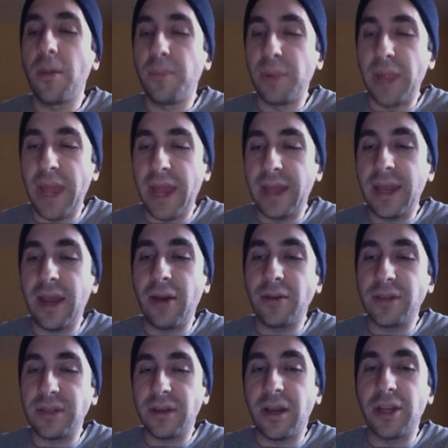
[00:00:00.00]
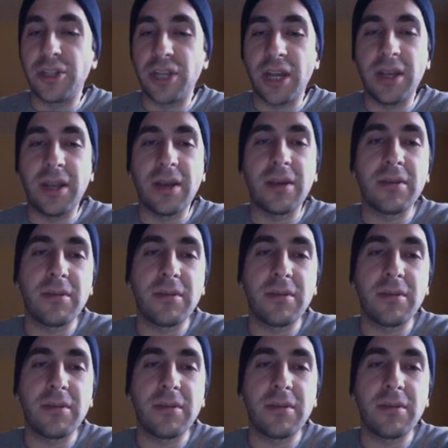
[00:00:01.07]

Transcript: planned out agenda.